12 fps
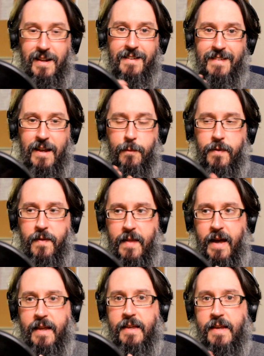Like I say, within
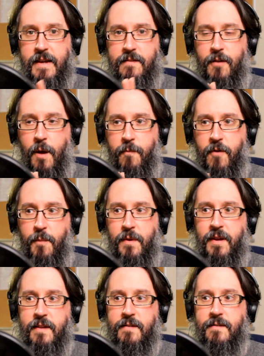that year's time frame, we
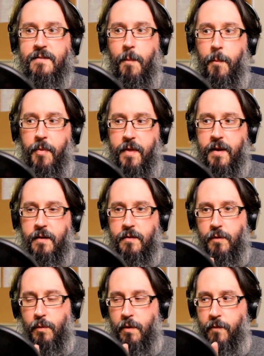need something
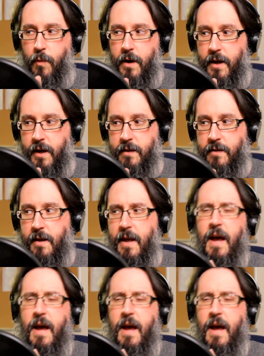to have worked,